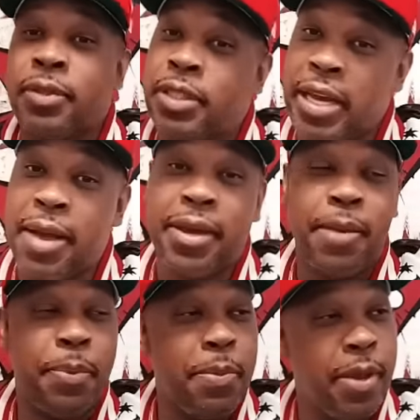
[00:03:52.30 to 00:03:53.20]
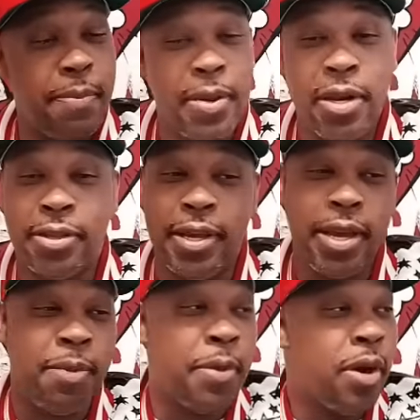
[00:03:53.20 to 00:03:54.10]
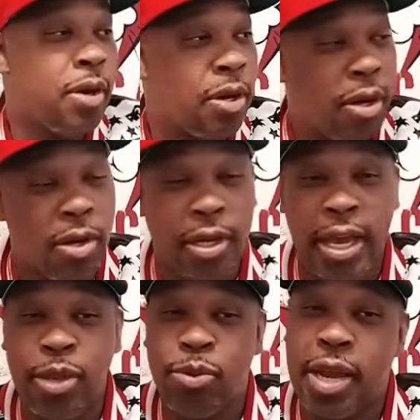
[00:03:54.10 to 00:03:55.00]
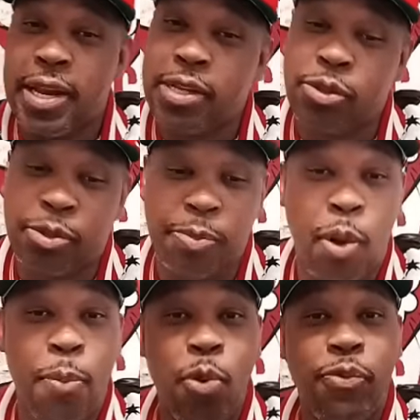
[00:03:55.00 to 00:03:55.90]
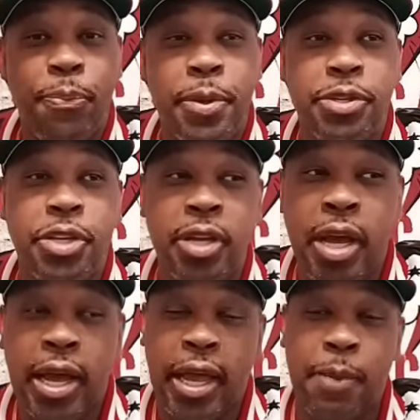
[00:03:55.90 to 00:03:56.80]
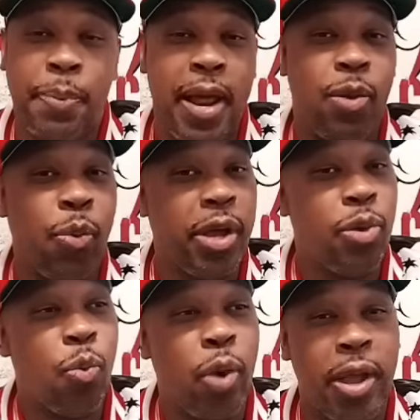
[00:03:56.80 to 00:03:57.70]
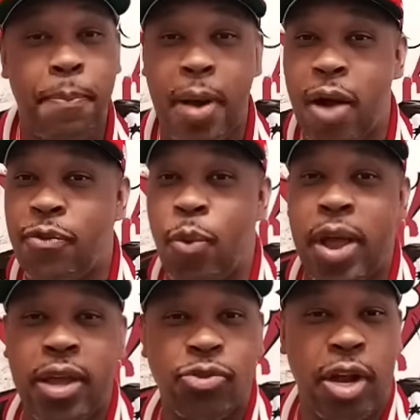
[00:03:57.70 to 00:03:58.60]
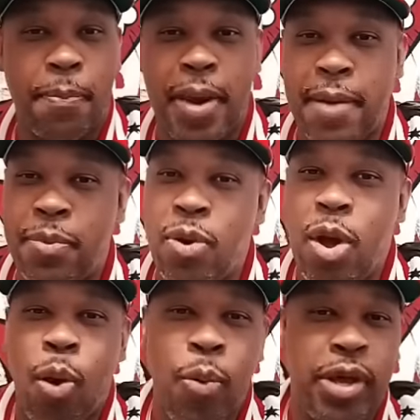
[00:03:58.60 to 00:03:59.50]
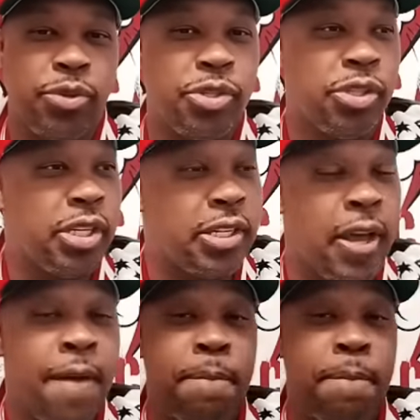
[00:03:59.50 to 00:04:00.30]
Then I'm getting people hit me in the DM. Uh, Giddy, you think that's a smart move for BG? He playing Wayne. You know, Wayne powerful. Wayne can try to blackball. Wayne can do this and this.